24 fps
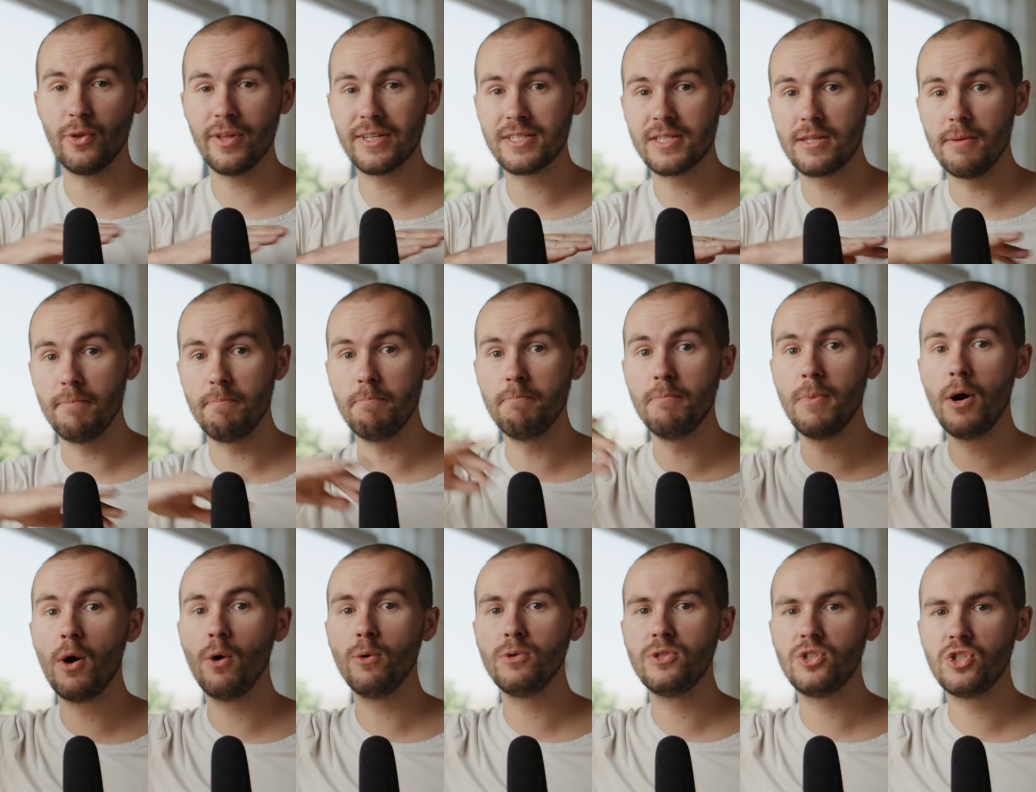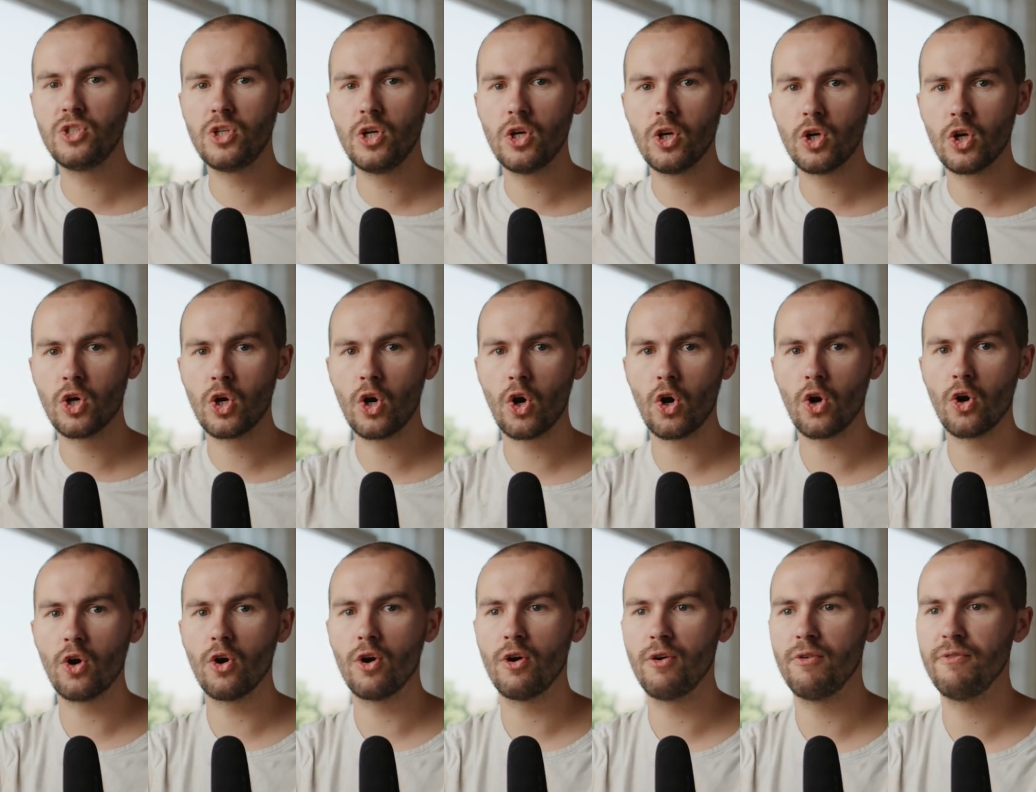That's the most
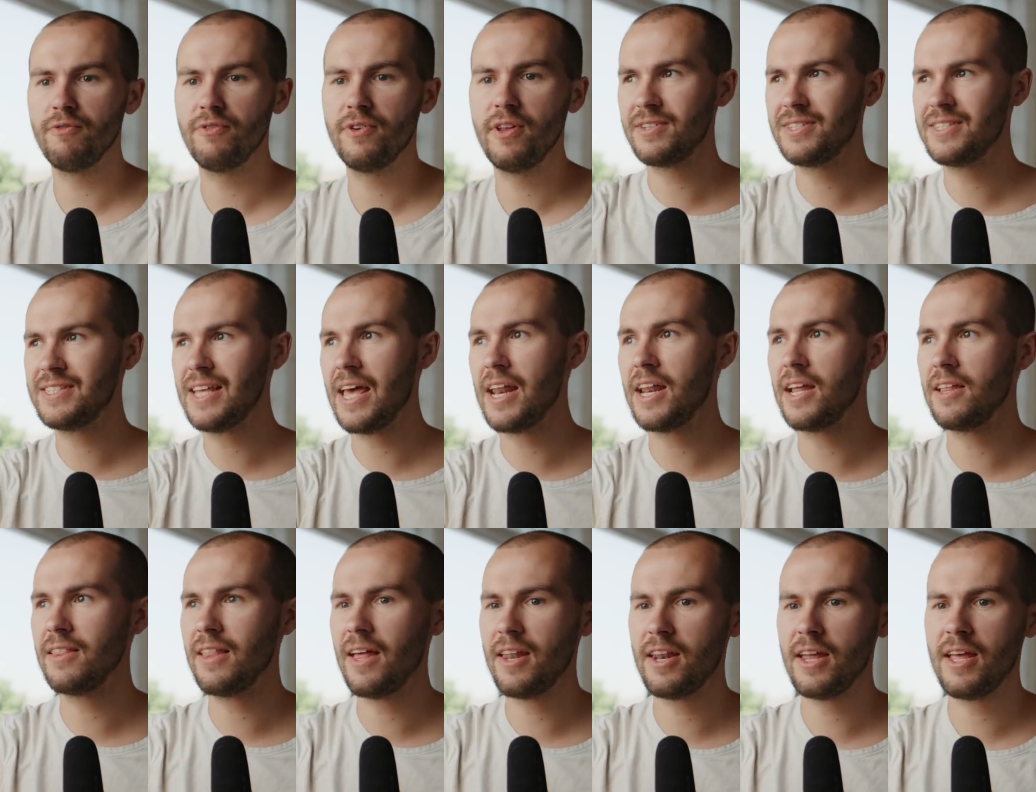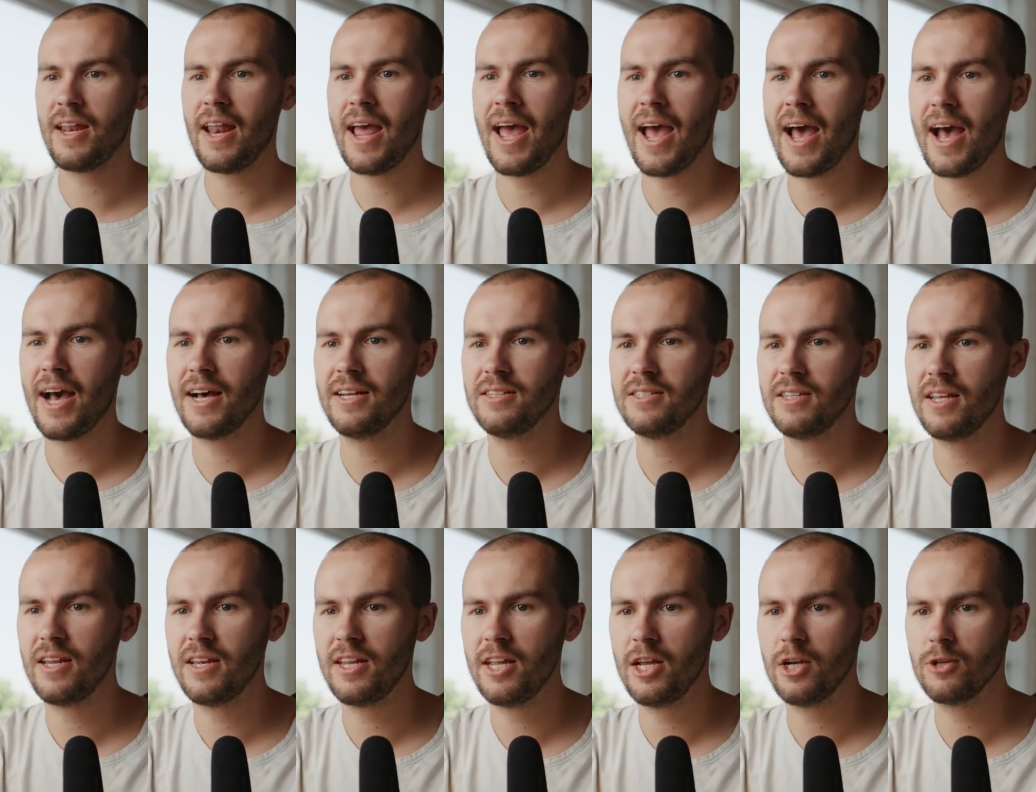curved setting that it has,
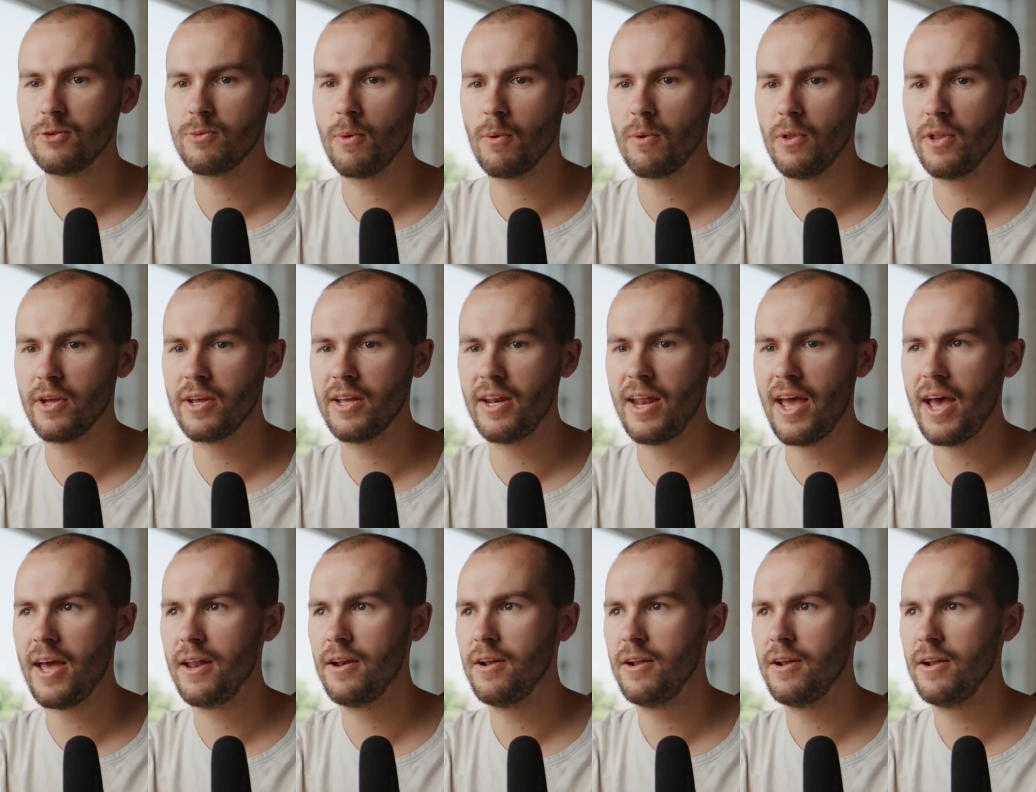and here's what we're looking at.